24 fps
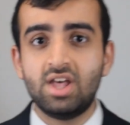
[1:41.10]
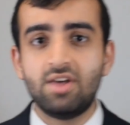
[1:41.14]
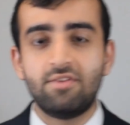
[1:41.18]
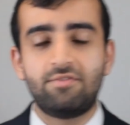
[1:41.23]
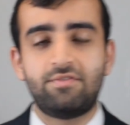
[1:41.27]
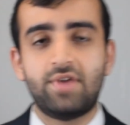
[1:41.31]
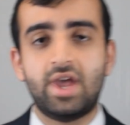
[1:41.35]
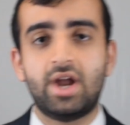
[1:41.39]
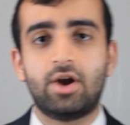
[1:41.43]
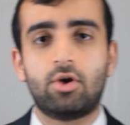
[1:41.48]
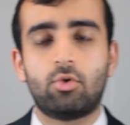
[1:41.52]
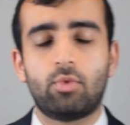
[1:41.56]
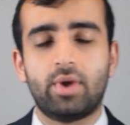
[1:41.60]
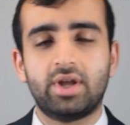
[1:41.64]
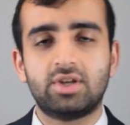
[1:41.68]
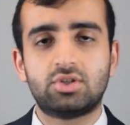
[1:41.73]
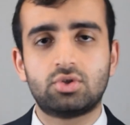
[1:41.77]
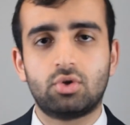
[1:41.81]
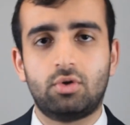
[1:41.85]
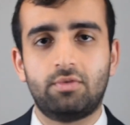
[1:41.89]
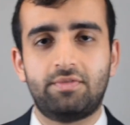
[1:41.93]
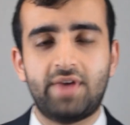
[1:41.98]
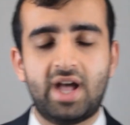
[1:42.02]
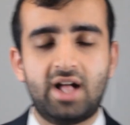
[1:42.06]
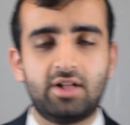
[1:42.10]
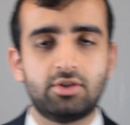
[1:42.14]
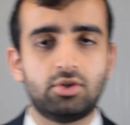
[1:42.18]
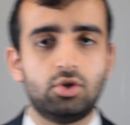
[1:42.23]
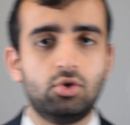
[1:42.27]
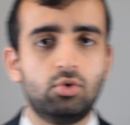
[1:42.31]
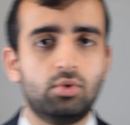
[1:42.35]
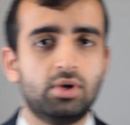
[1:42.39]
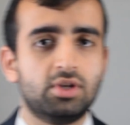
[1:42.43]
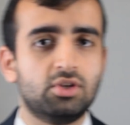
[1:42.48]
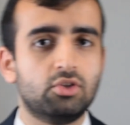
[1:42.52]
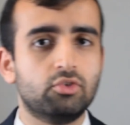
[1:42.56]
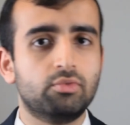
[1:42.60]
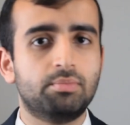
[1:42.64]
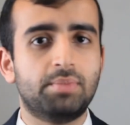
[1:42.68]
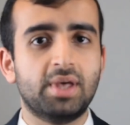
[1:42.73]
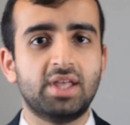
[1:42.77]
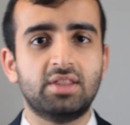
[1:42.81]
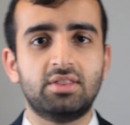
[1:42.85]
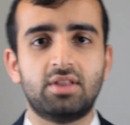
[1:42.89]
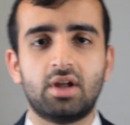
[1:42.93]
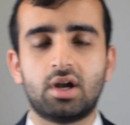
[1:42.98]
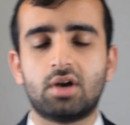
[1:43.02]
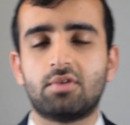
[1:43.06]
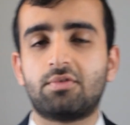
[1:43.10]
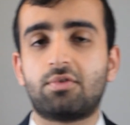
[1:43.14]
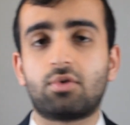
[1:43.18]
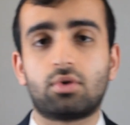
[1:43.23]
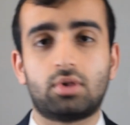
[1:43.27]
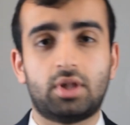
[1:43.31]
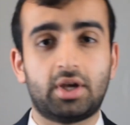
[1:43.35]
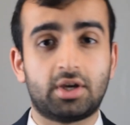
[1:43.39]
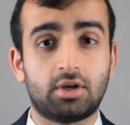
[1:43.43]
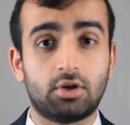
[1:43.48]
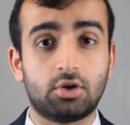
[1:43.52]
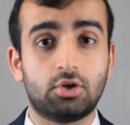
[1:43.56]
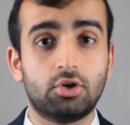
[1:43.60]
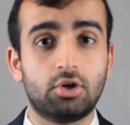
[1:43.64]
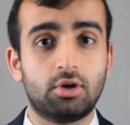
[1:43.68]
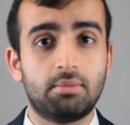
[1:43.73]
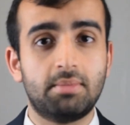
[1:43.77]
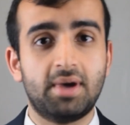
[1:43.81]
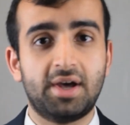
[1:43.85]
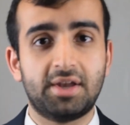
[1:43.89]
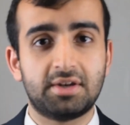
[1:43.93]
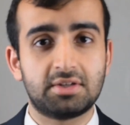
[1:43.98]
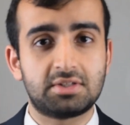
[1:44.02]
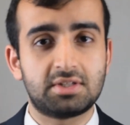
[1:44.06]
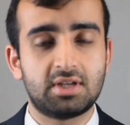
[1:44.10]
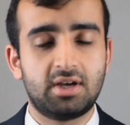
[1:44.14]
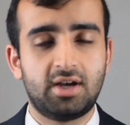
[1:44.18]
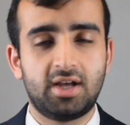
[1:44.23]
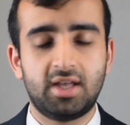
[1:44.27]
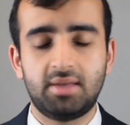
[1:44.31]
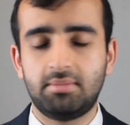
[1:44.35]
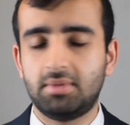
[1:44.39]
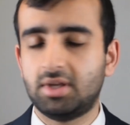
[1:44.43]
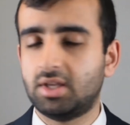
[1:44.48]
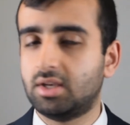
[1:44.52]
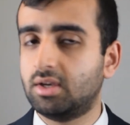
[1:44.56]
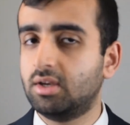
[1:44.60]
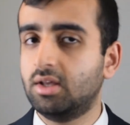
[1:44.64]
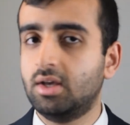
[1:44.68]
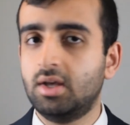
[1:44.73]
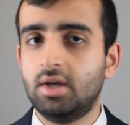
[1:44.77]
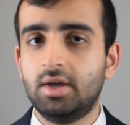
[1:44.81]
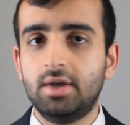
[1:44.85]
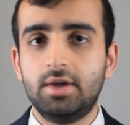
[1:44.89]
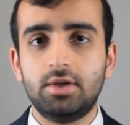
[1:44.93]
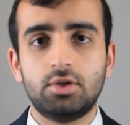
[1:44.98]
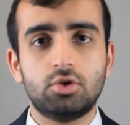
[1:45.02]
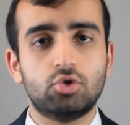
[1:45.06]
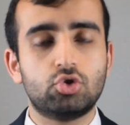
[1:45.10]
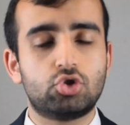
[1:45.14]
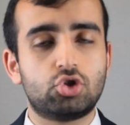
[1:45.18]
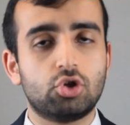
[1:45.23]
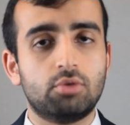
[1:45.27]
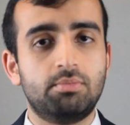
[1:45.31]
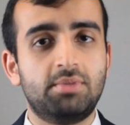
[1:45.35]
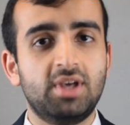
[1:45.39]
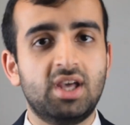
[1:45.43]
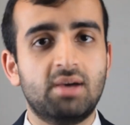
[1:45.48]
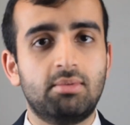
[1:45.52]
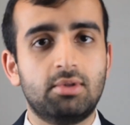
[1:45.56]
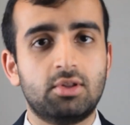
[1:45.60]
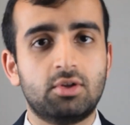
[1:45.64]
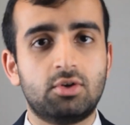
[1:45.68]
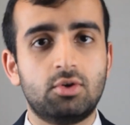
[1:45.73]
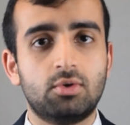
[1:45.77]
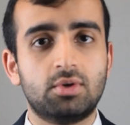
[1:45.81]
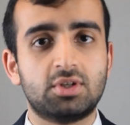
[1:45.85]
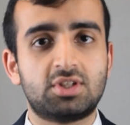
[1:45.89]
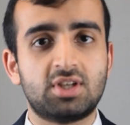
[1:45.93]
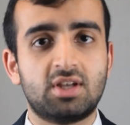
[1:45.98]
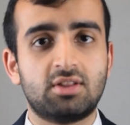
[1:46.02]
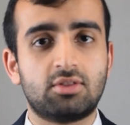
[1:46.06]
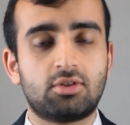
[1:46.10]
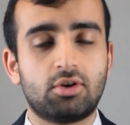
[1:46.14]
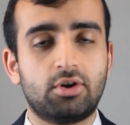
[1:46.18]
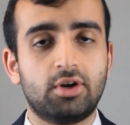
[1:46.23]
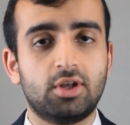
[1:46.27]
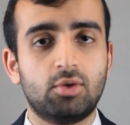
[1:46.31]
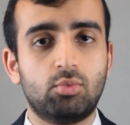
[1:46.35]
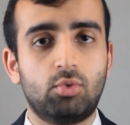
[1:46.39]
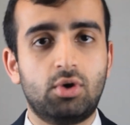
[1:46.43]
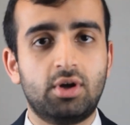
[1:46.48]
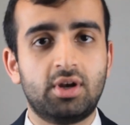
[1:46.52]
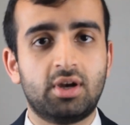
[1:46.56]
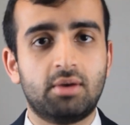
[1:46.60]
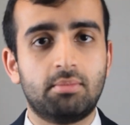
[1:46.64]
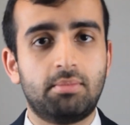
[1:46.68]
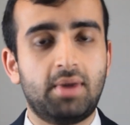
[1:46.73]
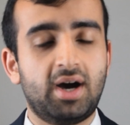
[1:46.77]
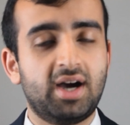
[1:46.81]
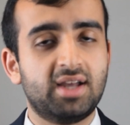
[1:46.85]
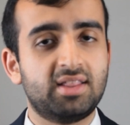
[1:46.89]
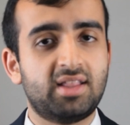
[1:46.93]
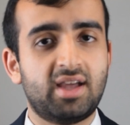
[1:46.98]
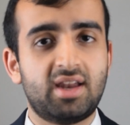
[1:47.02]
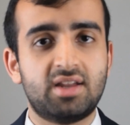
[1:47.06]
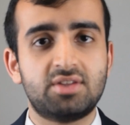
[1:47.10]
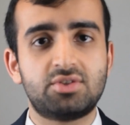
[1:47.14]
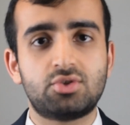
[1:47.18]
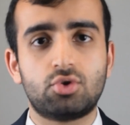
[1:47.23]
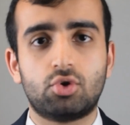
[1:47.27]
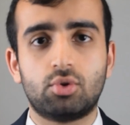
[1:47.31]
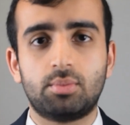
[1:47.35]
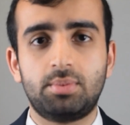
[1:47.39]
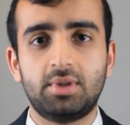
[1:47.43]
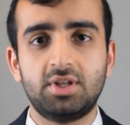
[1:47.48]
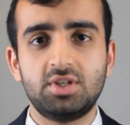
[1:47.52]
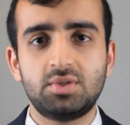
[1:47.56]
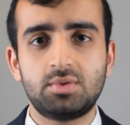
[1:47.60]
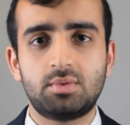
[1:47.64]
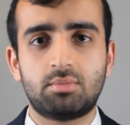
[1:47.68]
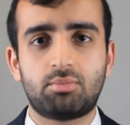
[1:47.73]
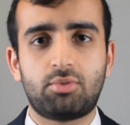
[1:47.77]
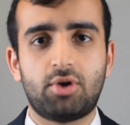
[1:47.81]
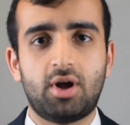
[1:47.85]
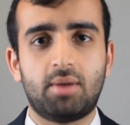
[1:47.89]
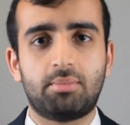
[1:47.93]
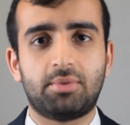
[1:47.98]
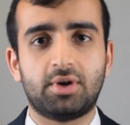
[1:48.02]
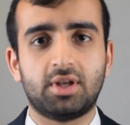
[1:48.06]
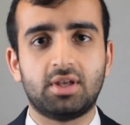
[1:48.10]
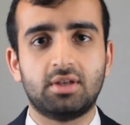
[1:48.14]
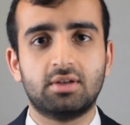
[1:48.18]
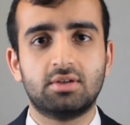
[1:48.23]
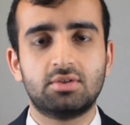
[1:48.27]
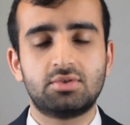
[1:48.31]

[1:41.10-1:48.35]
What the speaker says: fair rental value, and you've been there for like a good amount of time, and you should be able to do a 1031 and buy that as your replacement property.